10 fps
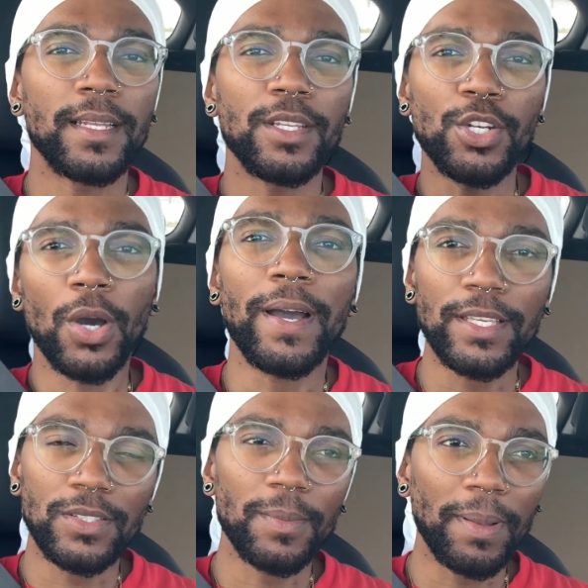you know I
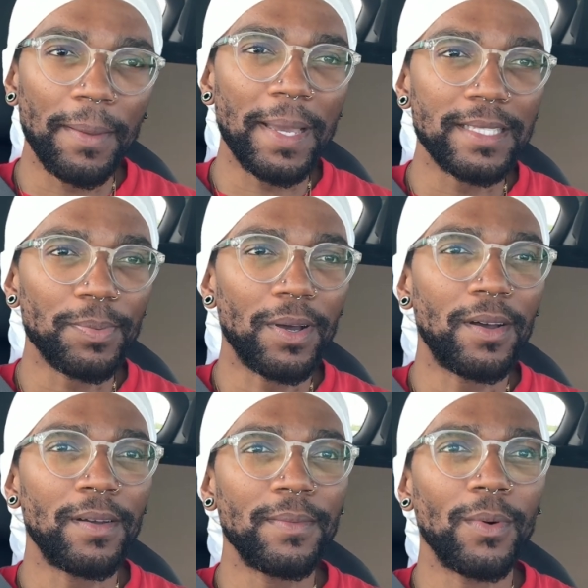used to play
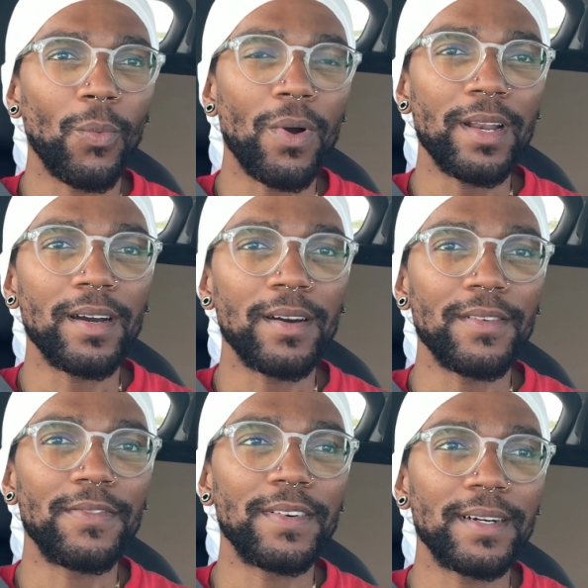baseball. One
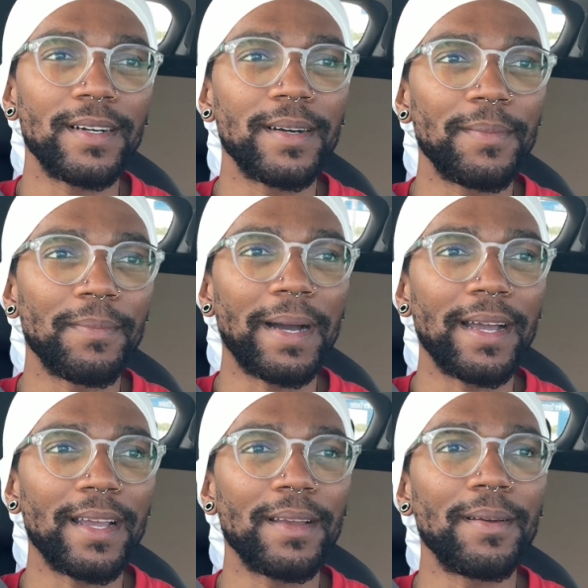of
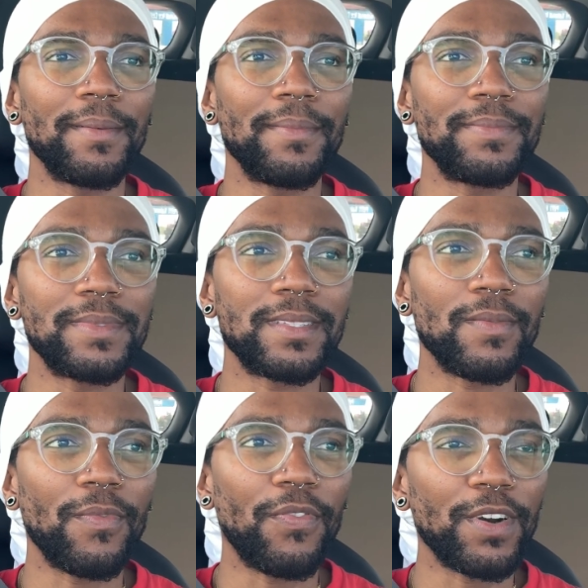my
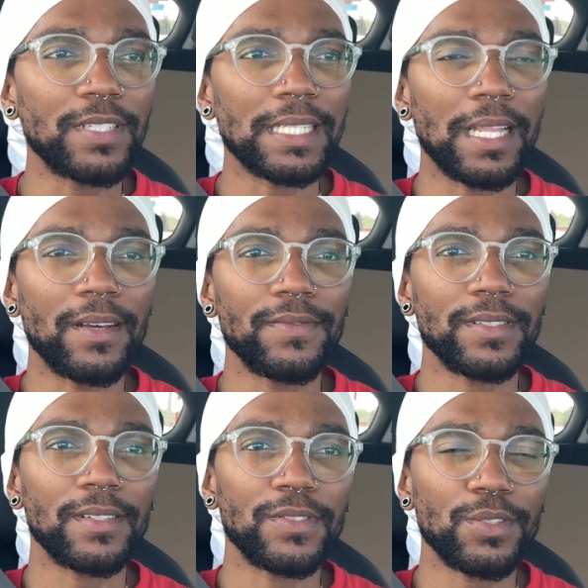first
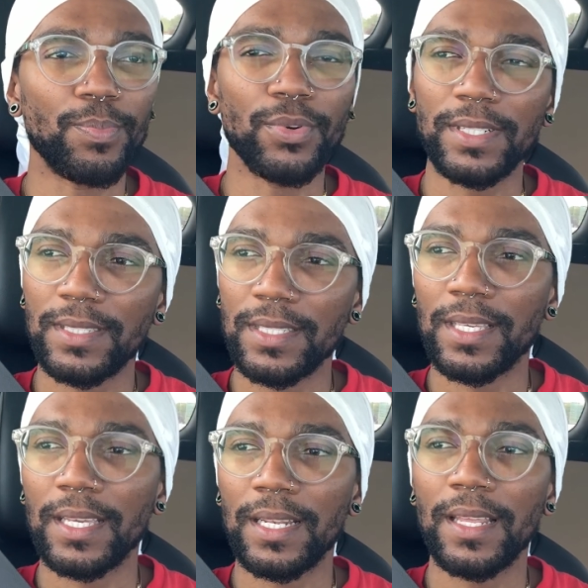loves of sports is,
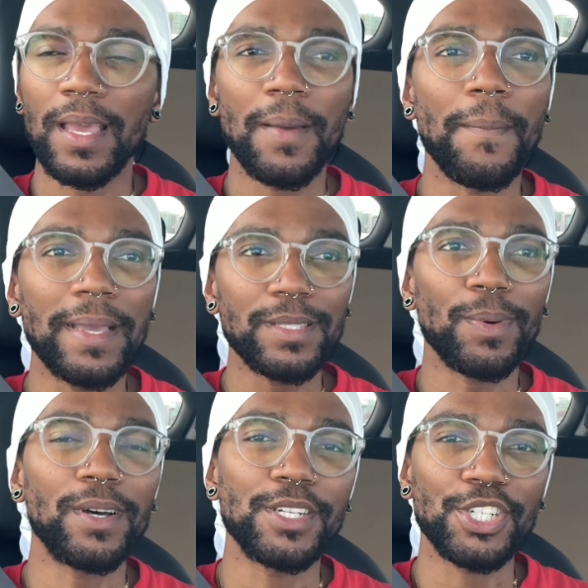again,
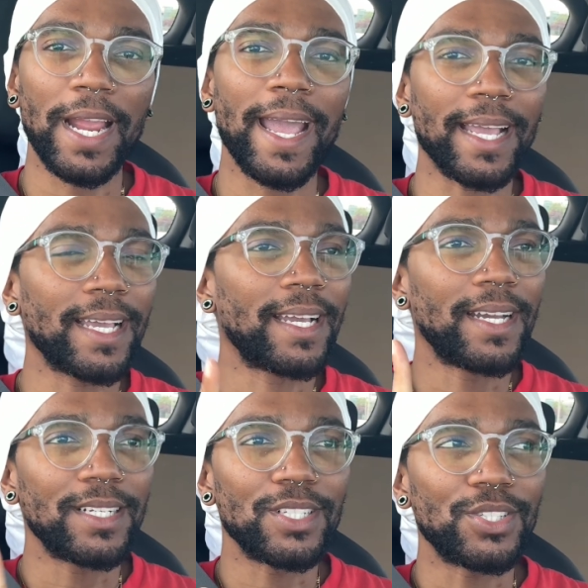baseball and track.
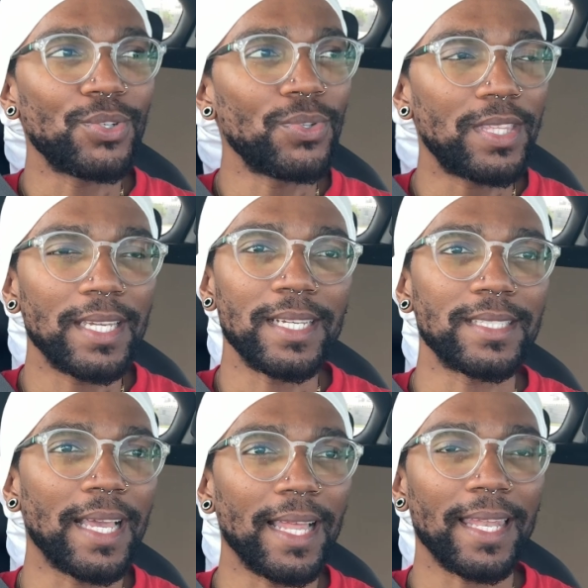The two
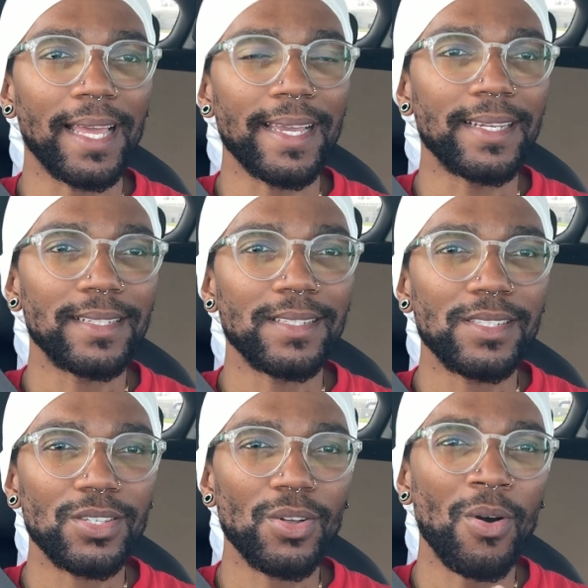things that like
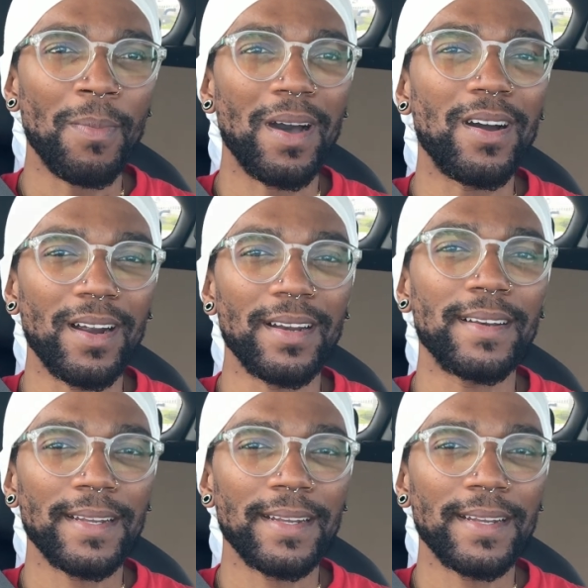stole my heart.